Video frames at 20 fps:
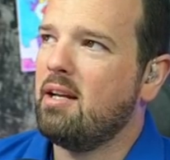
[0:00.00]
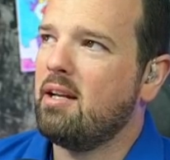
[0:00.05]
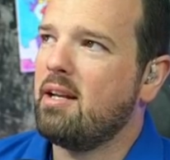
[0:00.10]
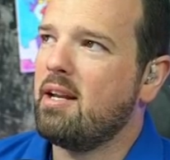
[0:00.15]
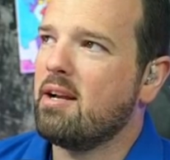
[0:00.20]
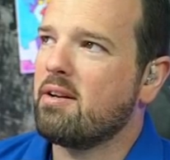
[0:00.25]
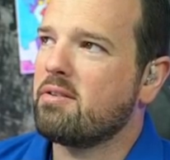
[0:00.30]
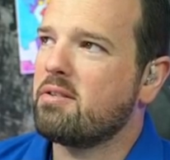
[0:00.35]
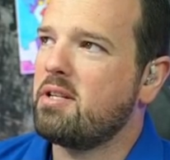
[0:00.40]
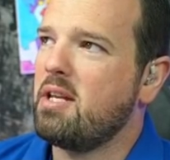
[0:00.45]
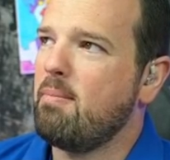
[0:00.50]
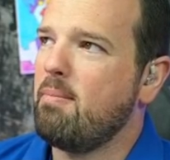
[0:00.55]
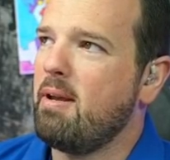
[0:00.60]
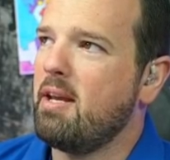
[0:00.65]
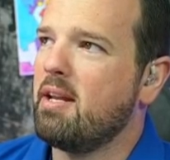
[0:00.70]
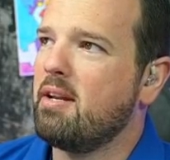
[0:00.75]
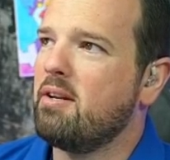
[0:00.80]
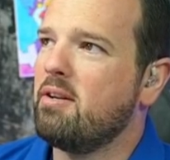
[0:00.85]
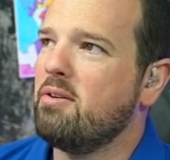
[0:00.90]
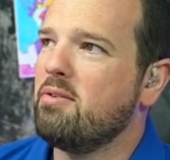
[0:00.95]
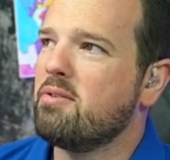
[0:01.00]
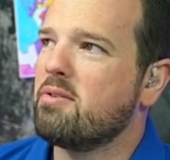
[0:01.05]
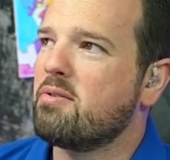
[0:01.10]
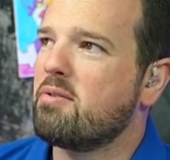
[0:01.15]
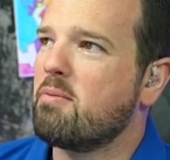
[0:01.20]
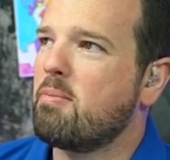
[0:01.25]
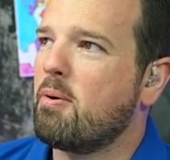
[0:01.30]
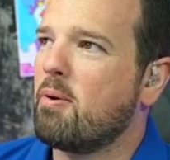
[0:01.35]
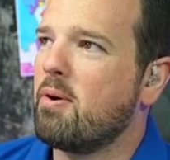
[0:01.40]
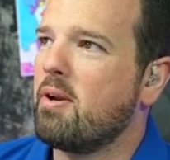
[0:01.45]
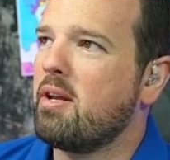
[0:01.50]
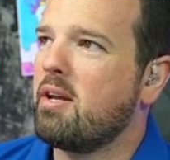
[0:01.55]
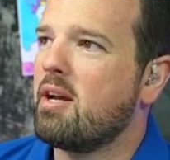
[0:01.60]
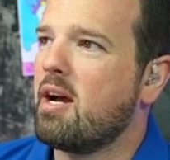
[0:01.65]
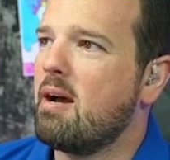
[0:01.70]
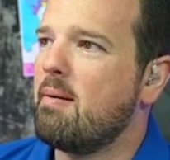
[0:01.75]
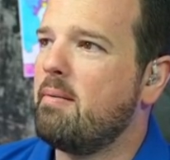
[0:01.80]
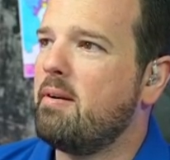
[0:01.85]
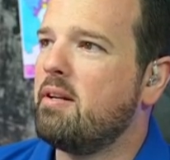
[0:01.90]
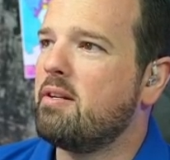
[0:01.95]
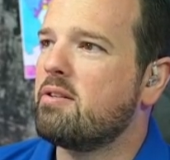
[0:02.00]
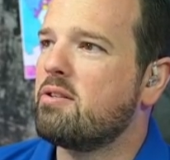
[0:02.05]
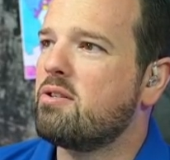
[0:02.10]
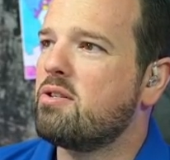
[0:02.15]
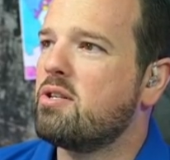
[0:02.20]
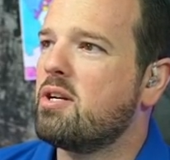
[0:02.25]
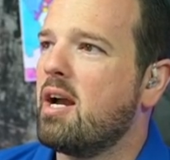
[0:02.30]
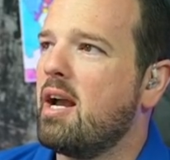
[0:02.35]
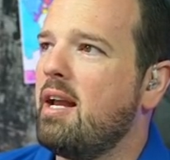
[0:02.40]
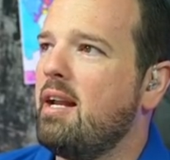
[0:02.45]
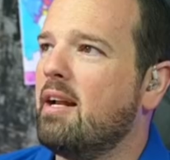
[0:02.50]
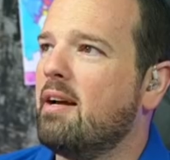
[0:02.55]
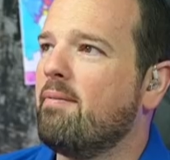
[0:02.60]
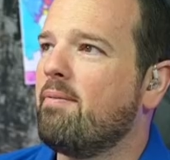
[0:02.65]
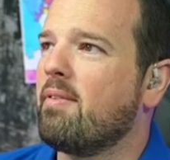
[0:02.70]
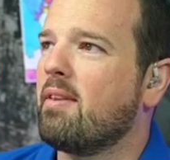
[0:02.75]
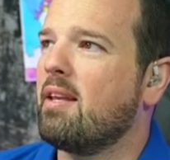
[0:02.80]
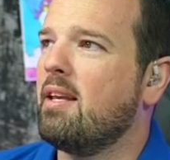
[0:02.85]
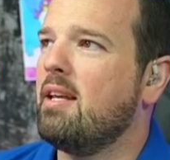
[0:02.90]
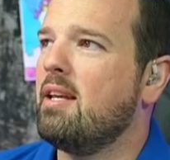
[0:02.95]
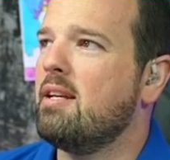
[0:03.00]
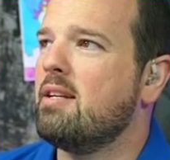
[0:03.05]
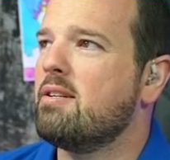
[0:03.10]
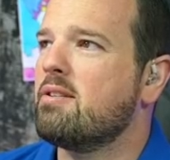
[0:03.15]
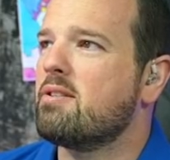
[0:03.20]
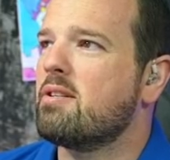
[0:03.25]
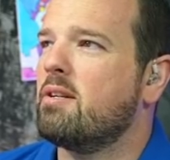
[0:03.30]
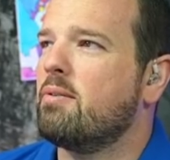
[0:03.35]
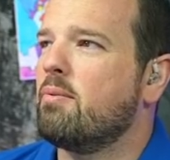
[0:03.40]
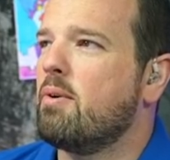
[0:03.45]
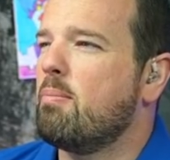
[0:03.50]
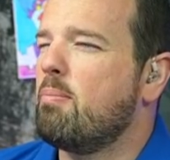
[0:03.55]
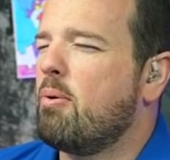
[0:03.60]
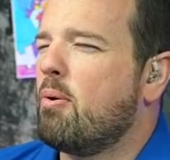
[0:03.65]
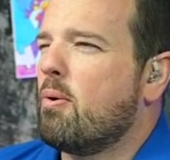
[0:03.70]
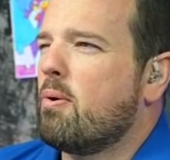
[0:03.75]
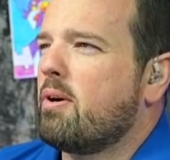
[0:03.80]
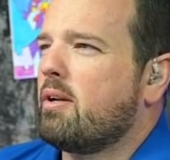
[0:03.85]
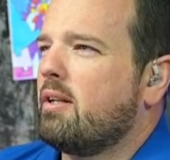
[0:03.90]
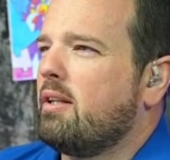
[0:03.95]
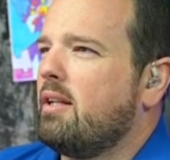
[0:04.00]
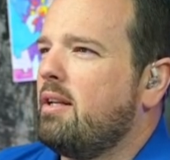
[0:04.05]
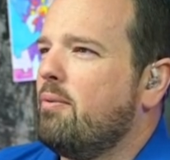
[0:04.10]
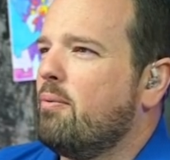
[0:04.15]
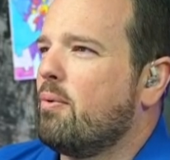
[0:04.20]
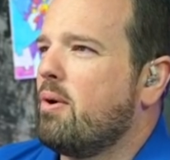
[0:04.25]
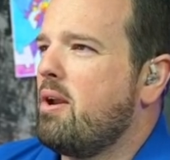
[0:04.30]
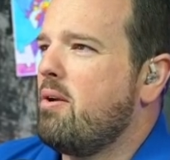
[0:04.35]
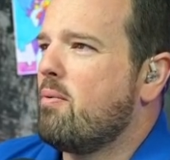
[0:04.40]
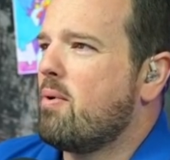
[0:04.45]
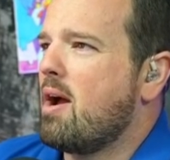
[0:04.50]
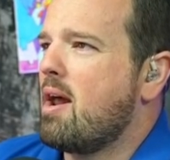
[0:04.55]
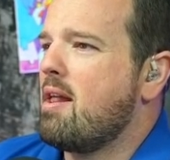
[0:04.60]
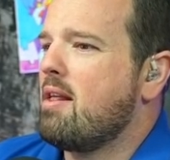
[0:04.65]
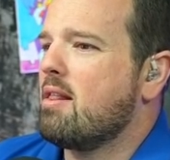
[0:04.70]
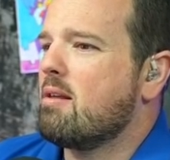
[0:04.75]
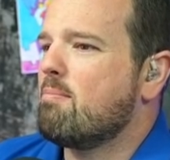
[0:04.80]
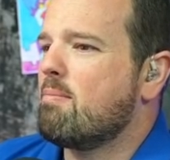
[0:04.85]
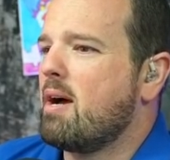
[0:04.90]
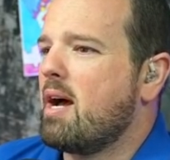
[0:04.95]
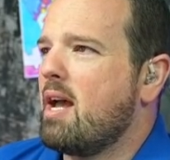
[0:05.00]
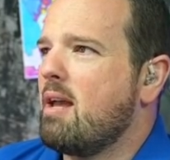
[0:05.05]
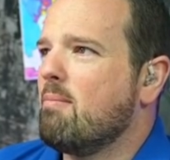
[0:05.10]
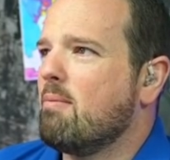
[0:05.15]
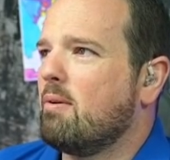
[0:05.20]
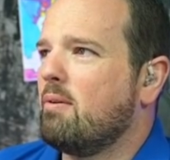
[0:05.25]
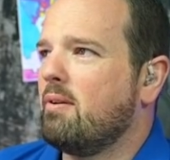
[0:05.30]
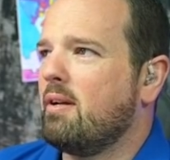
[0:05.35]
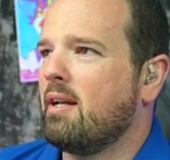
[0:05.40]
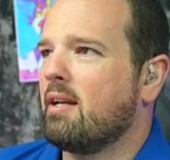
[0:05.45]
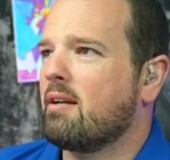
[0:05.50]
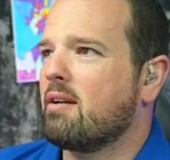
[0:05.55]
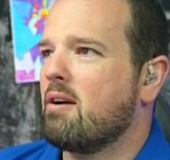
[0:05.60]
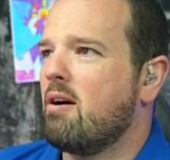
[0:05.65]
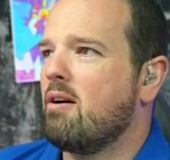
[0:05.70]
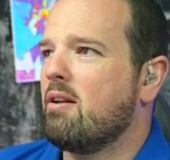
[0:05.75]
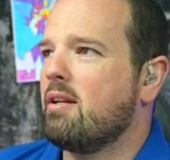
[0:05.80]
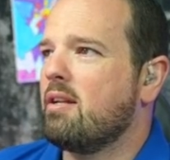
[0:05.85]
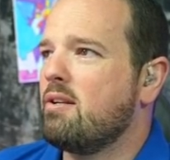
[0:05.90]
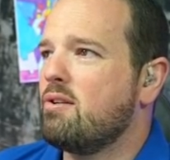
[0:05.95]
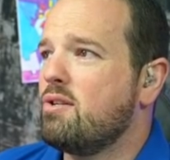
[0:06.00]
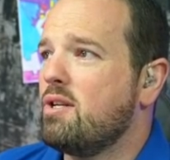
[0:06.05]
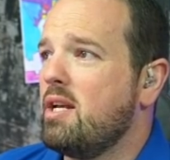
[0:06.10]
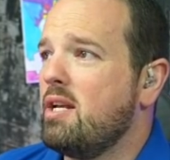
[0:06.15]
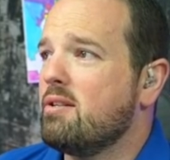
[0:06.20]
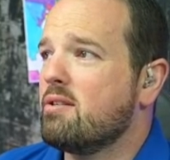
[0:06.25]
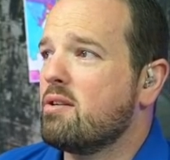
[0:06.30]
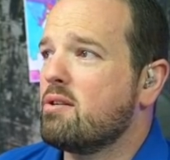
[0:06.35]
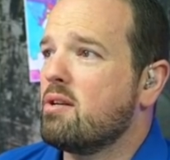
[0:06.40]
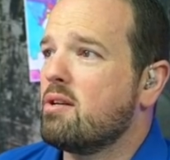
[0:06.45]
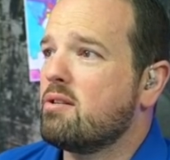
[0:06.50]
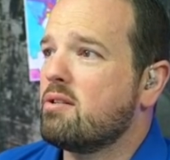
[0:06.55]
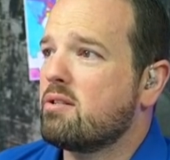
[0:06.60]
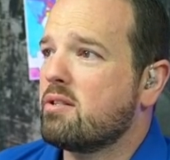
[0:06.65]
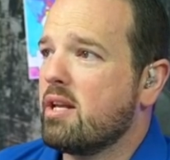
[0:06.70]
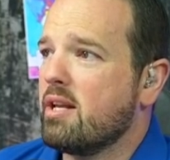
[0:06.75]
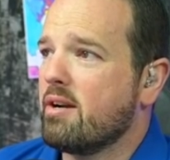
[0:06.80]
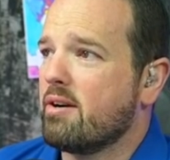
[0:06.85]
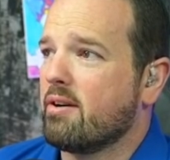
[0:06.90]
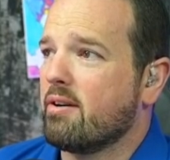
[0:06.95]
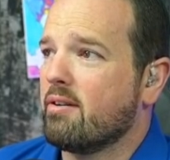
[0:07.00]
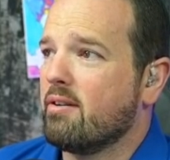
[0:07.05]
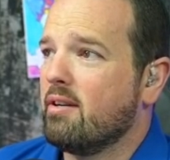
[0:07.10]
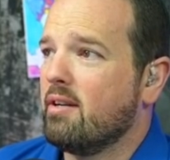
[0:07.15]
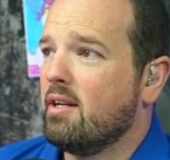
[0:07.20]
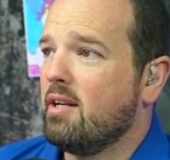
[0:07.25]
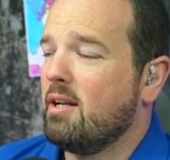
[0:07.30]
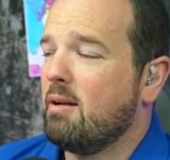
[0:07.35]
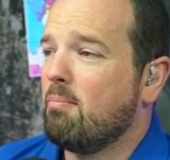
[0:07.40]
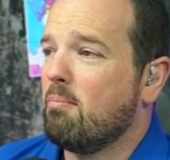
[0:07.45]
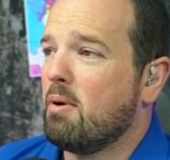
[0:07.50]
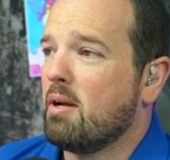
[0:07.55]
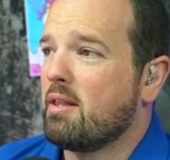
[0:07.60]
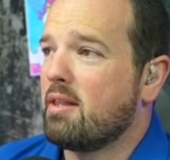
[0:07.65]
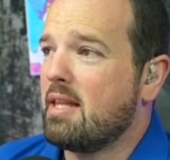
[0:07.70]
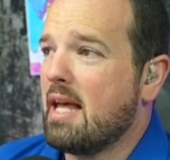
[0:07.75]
Now, C B N News is reporting communist China is reportedly rewriting the Bible and calling Jesus a sinner, but